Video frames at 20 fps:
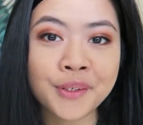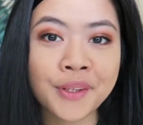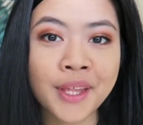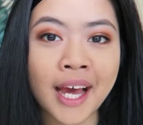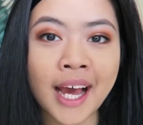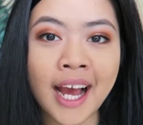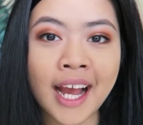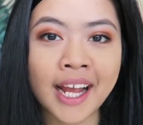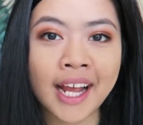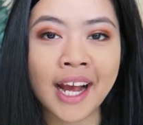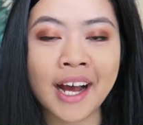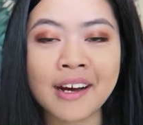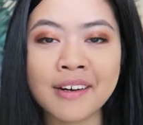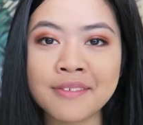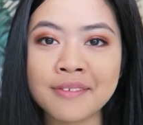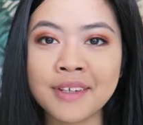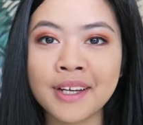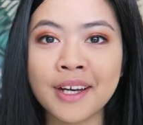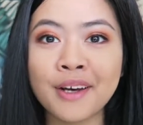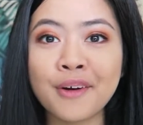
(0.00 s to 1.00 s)
that I
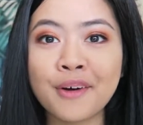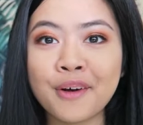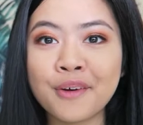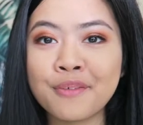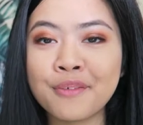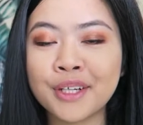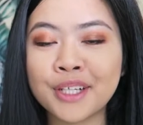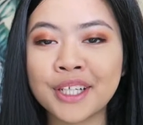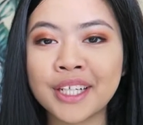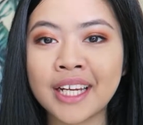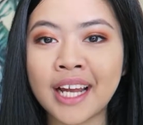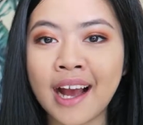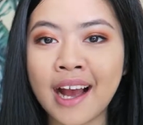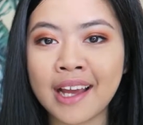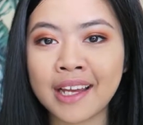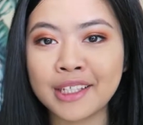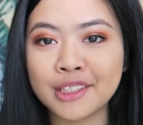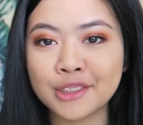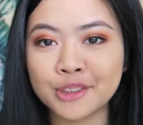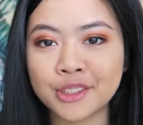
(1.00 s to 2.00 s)
have a very
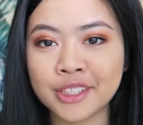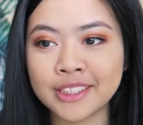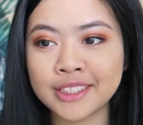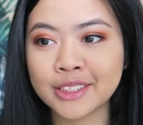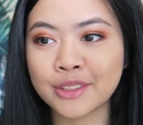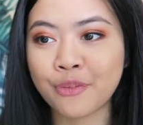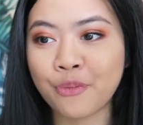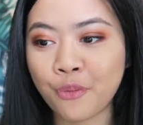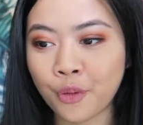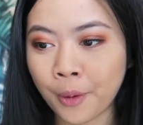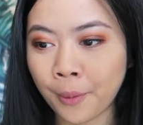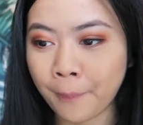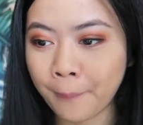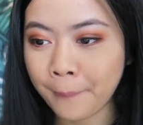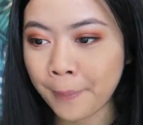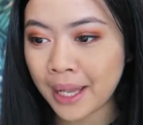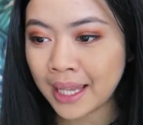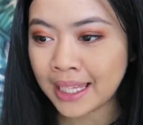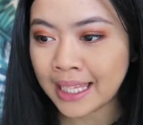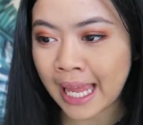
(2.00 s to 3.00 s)
high interest for
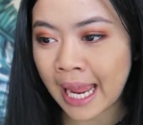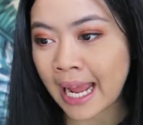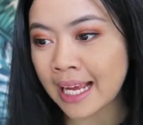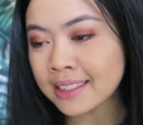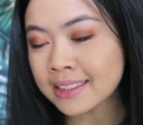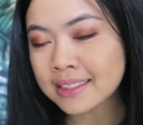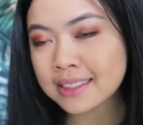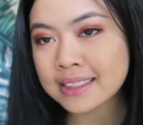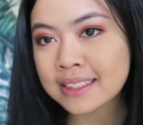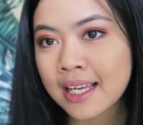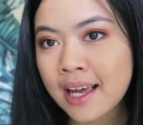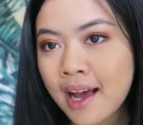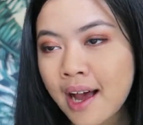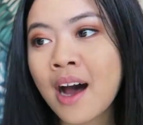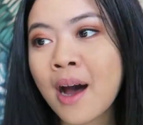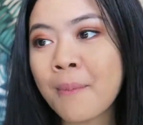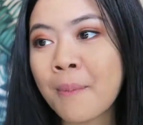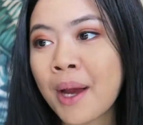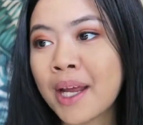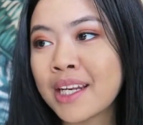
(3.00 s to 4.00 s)
plants.
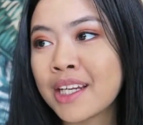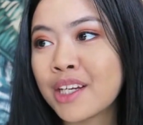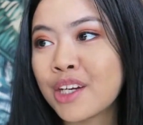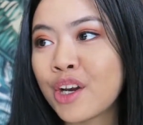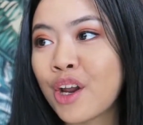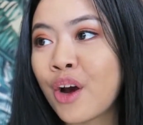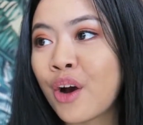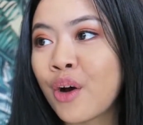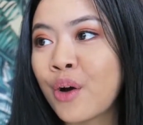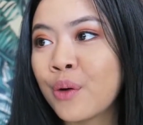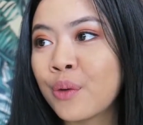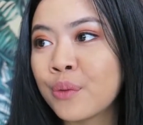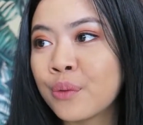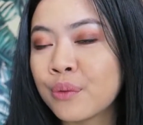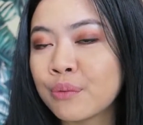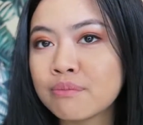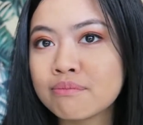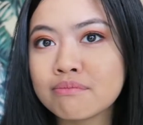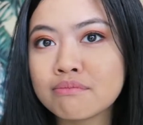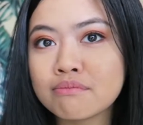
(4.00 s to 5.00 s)
I didn't know